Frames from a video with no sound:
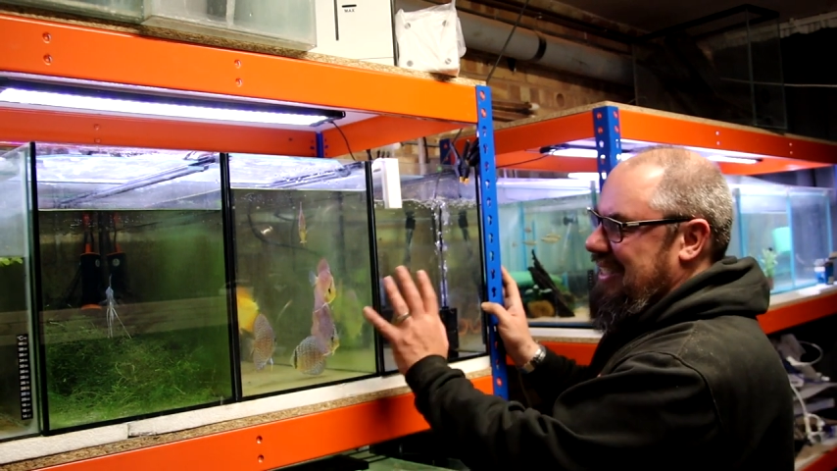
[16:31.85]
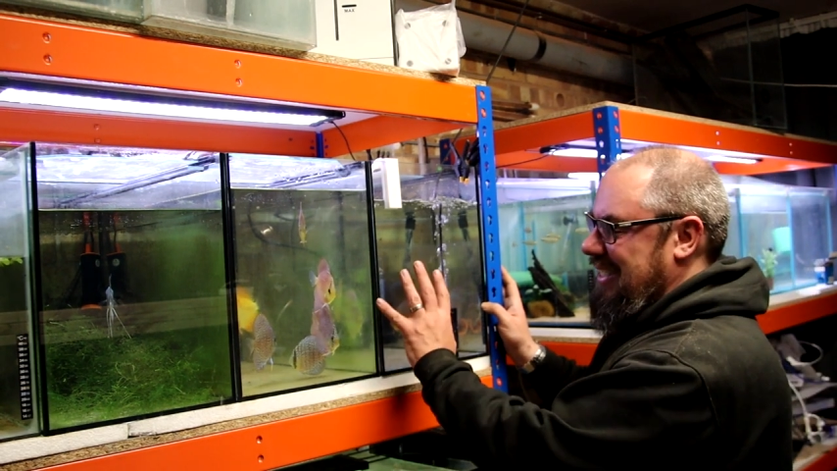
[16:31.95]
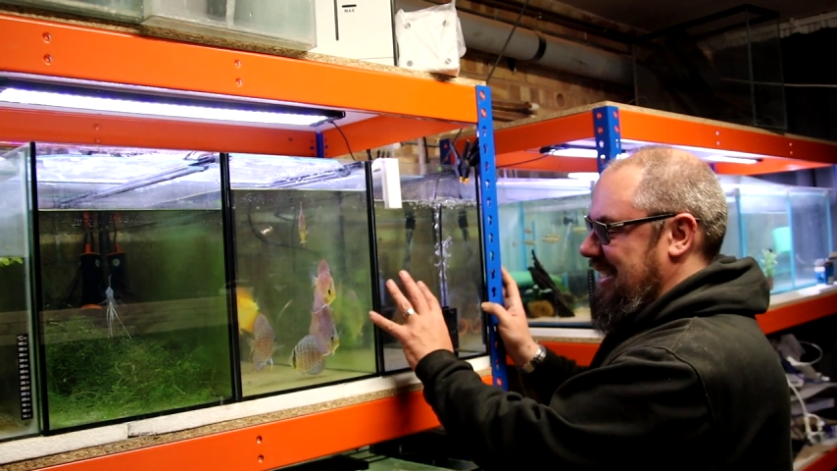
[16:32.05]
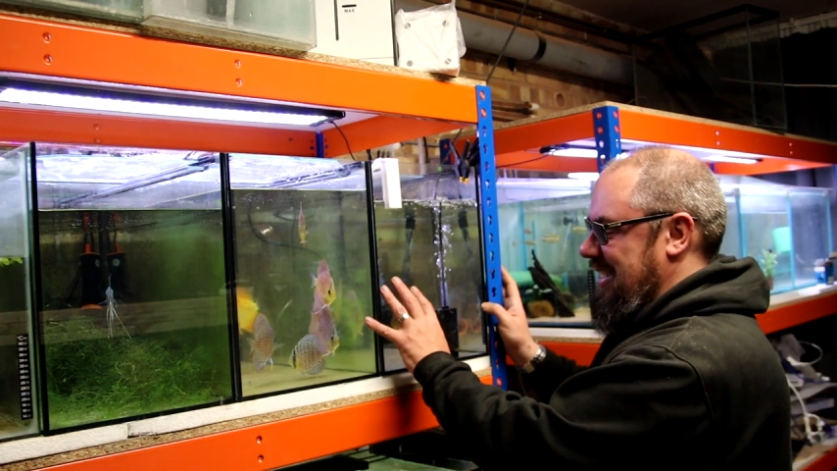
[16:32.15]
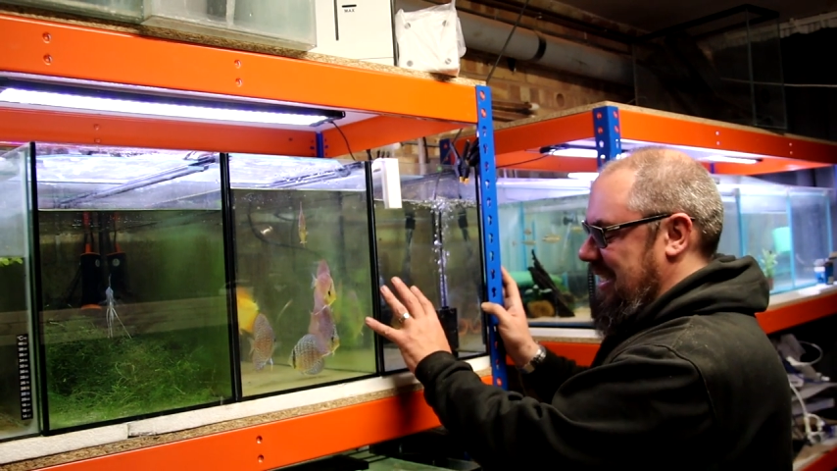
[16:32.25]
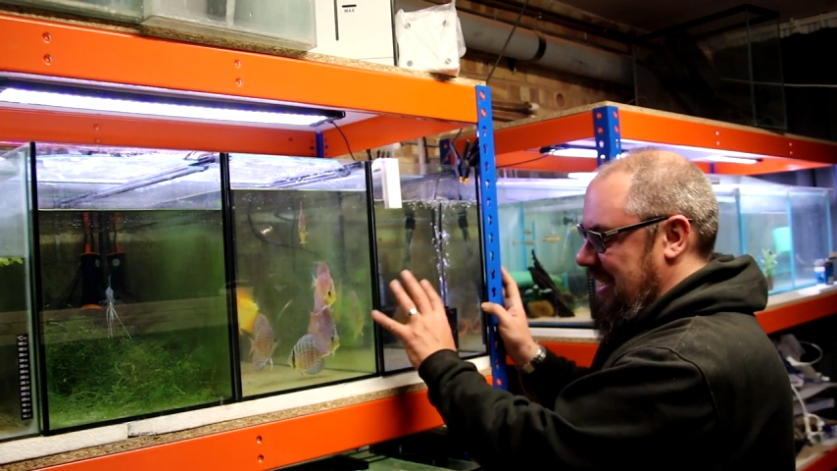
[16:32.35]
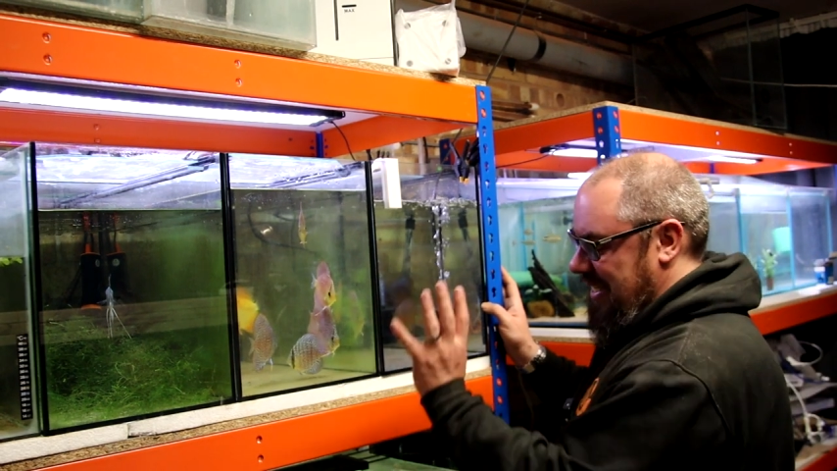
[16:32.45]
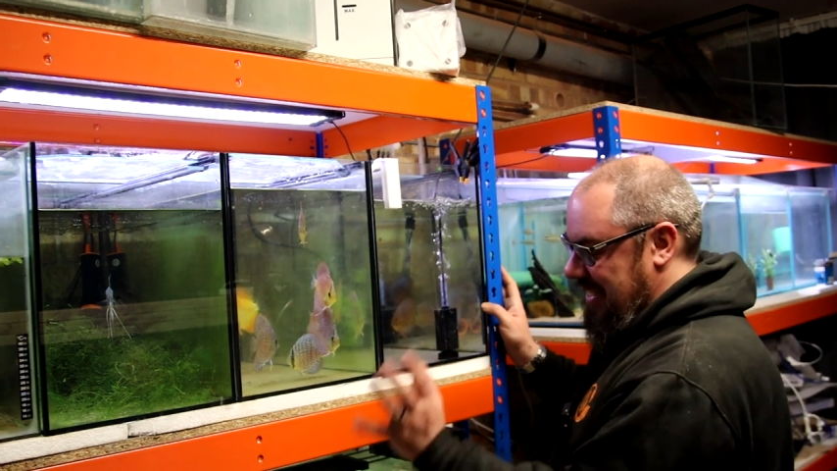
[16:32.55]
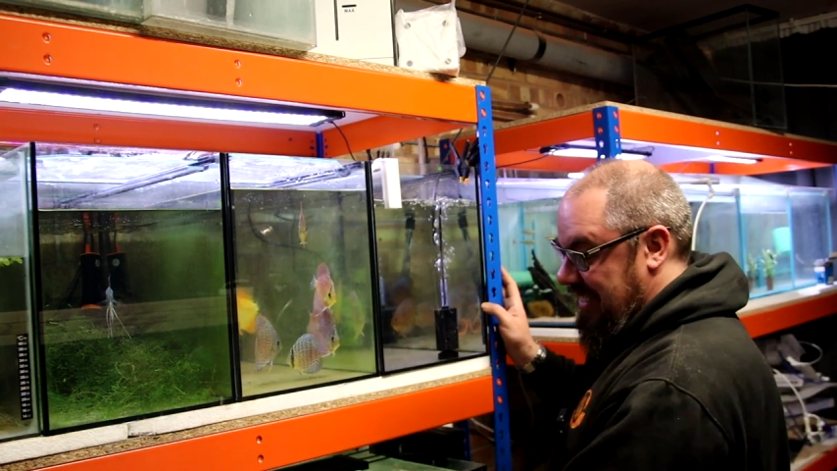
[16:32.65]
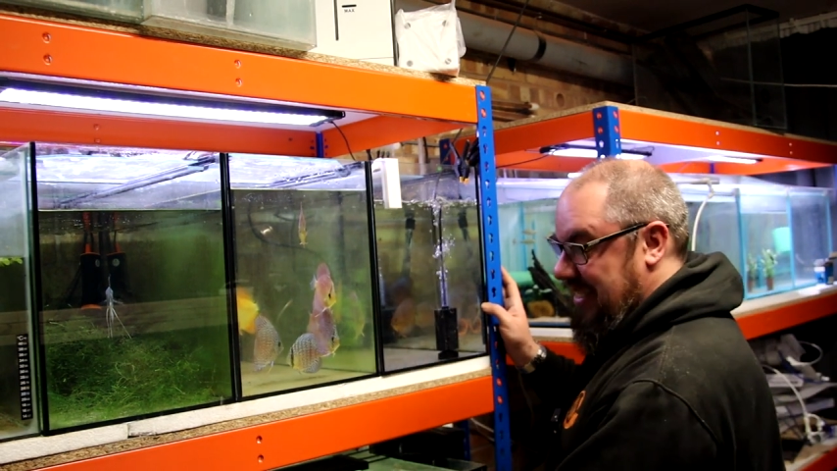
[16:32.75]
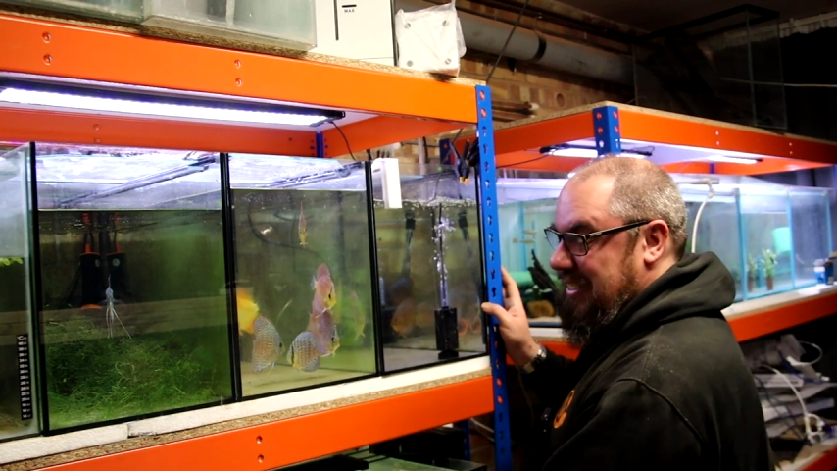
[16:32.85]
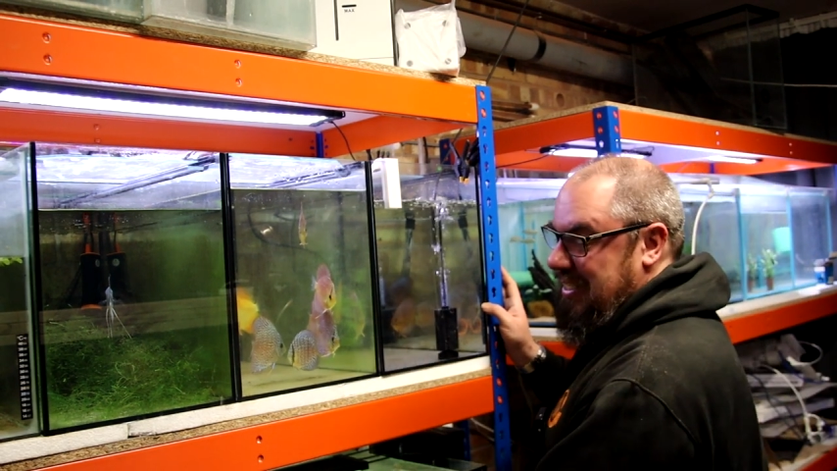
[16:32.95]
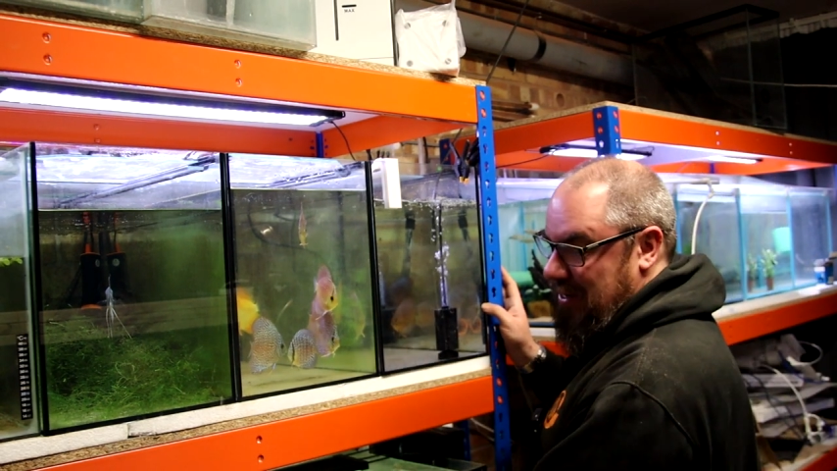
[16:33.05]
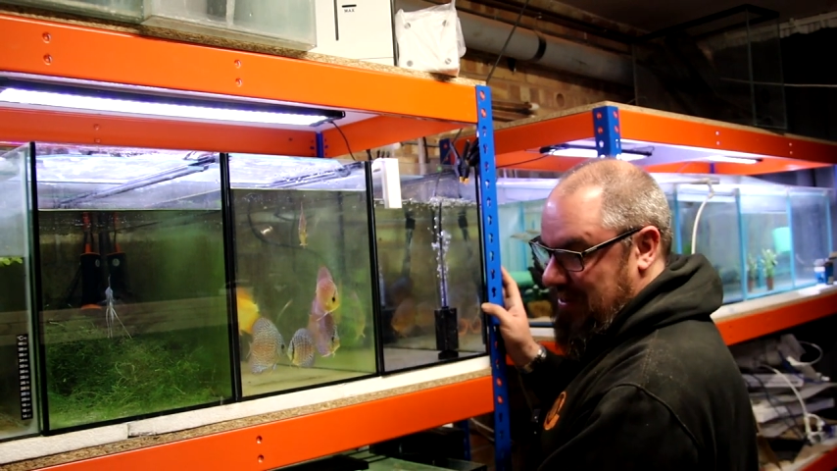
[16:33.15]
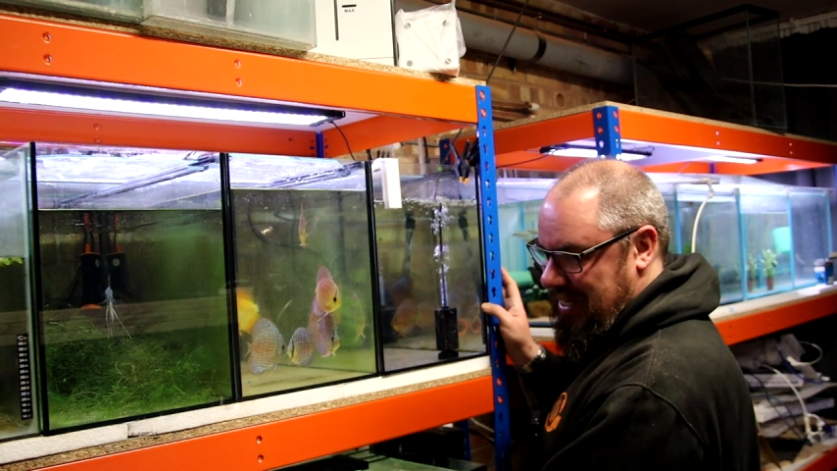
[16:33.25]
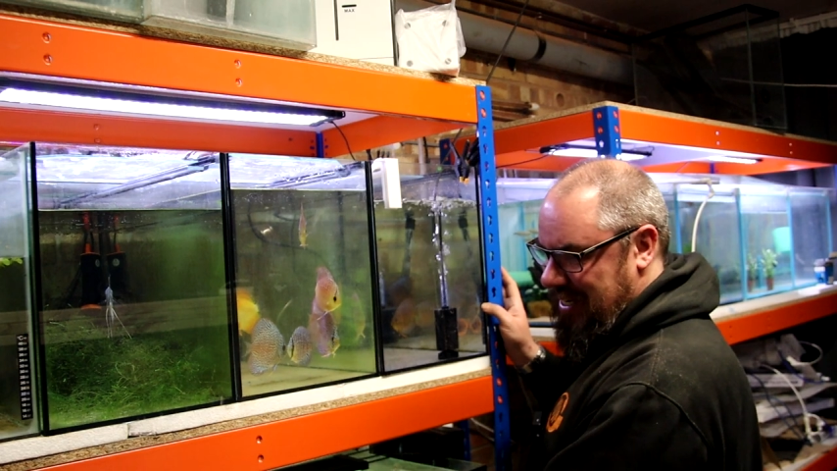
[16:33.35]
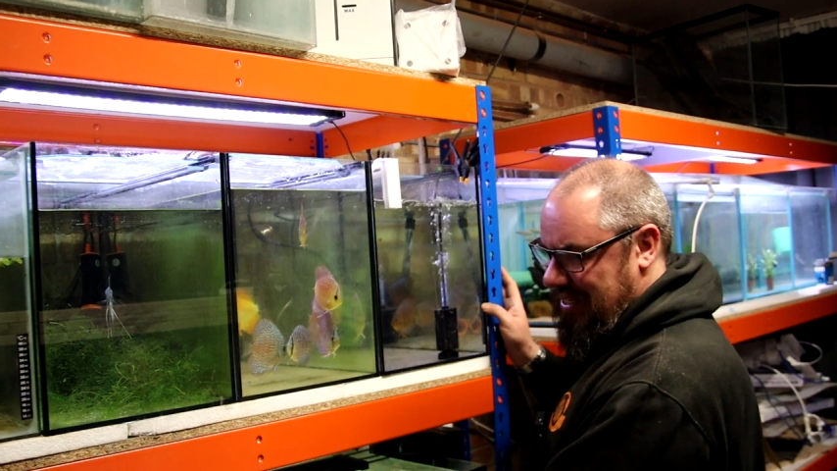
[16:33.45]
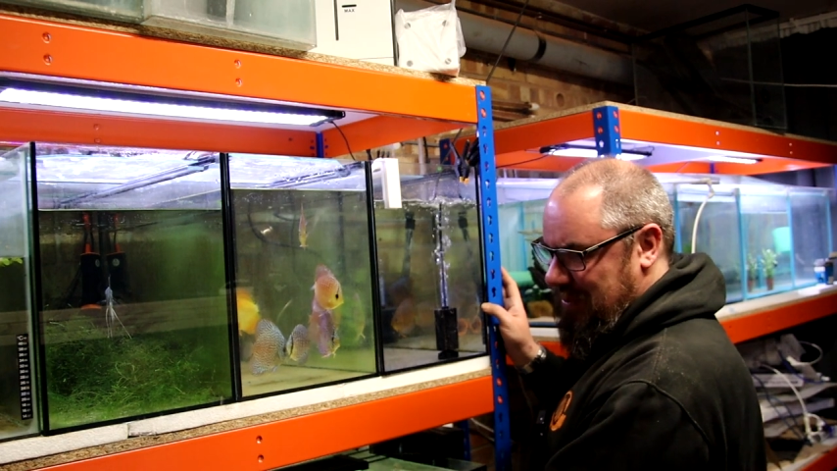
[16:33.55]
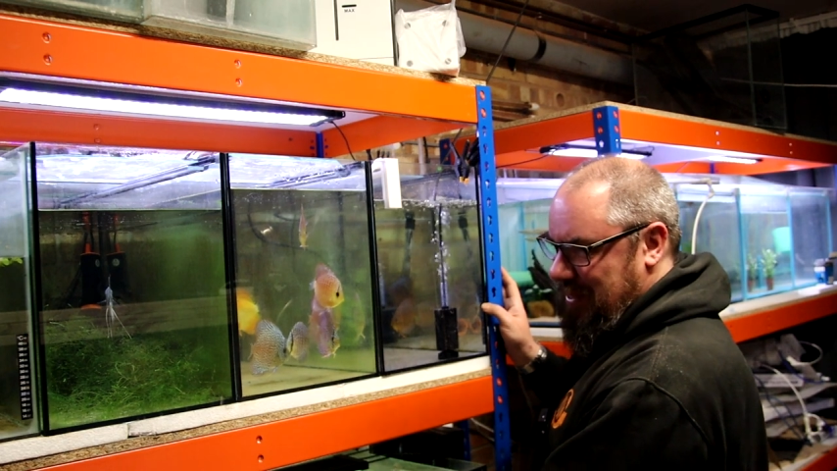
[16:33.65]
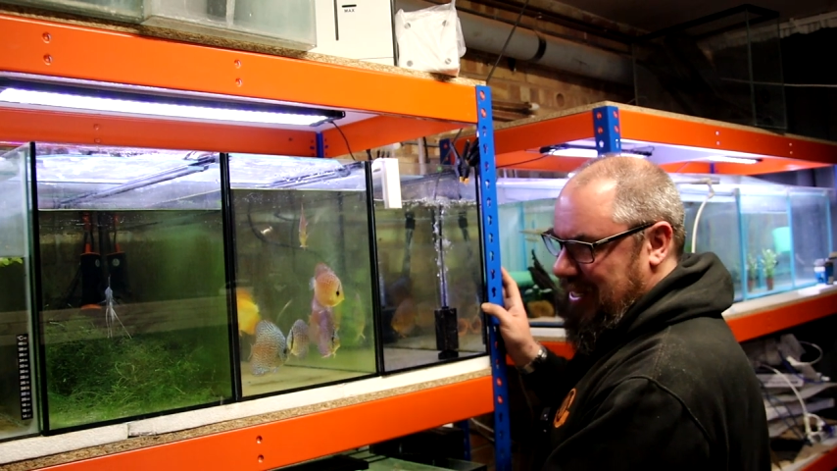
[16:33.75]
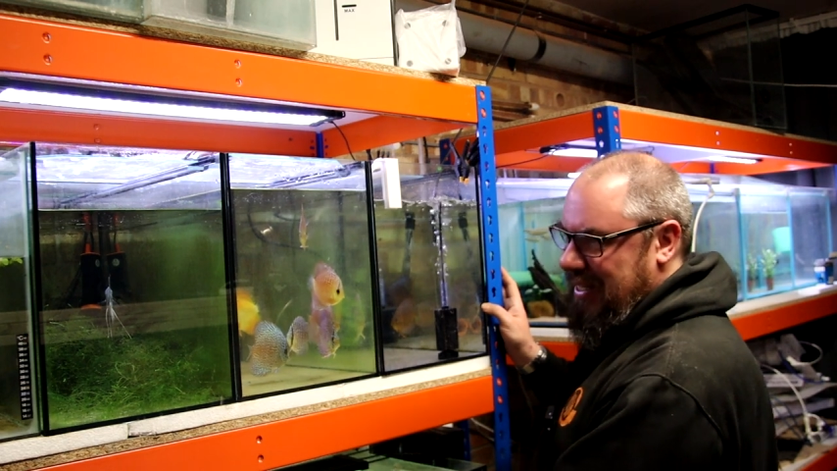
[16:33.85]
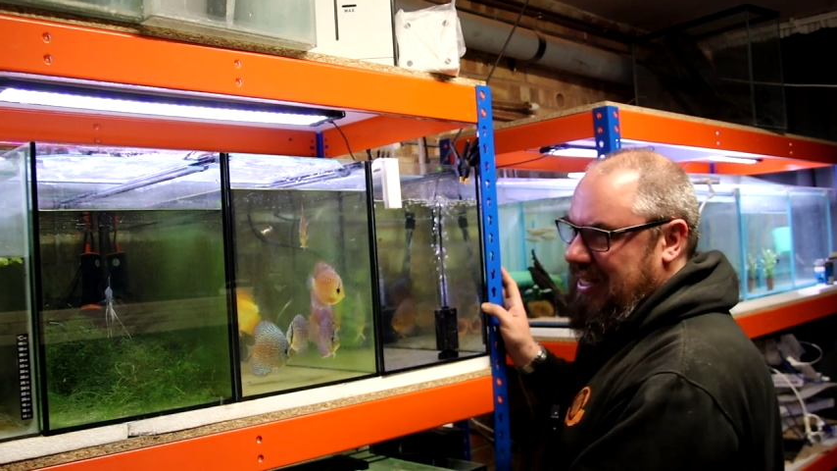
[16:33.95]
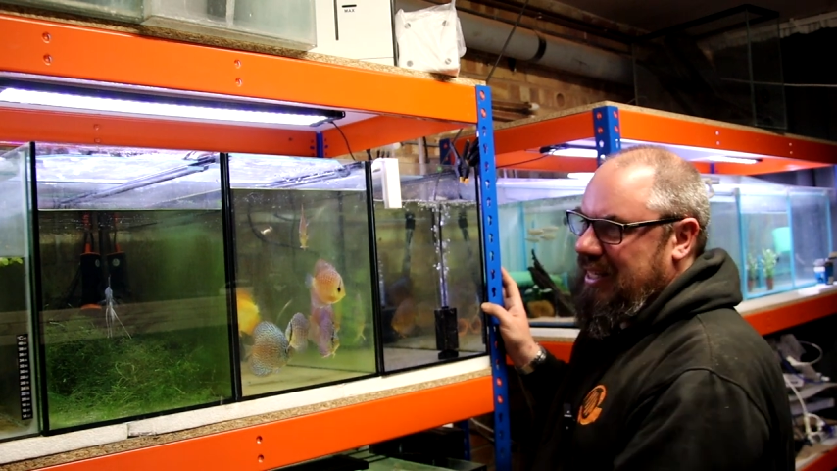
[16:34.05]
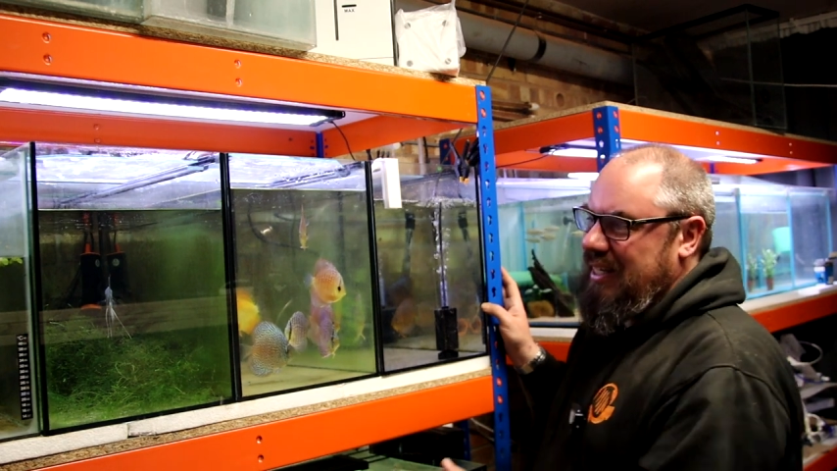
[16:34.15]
discus in here, discus down here as well.